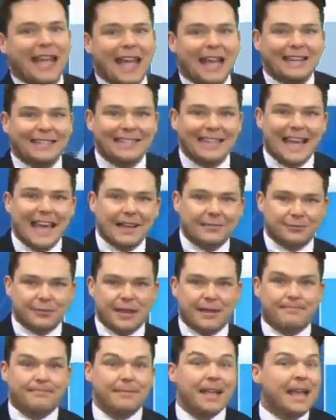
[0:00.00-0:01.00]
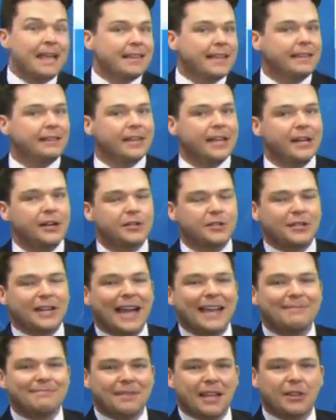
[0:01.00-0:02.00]
and Gaffney. Then later
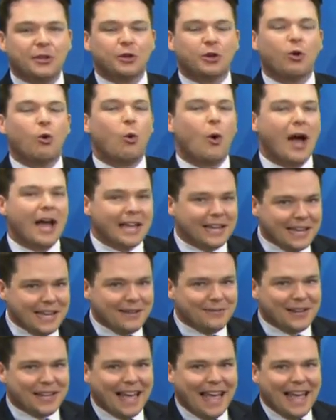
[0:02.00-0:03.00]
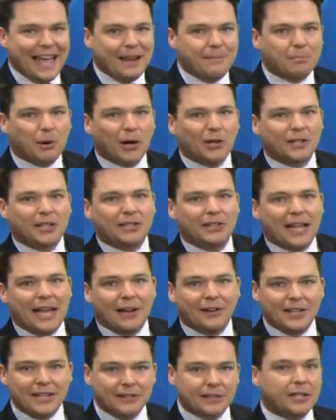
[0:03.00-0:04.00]
tonight, another quiet evening ahead, partly
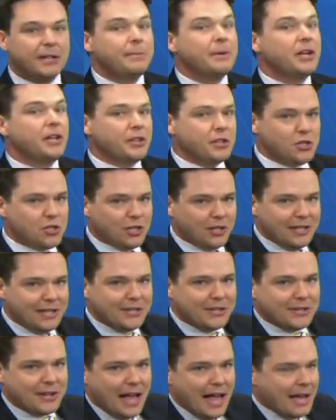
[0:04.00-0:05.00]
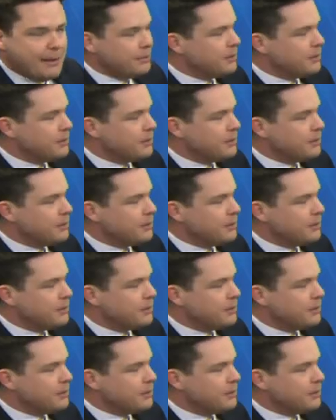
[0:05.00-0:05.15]
cloudy, a little bit on the chilly side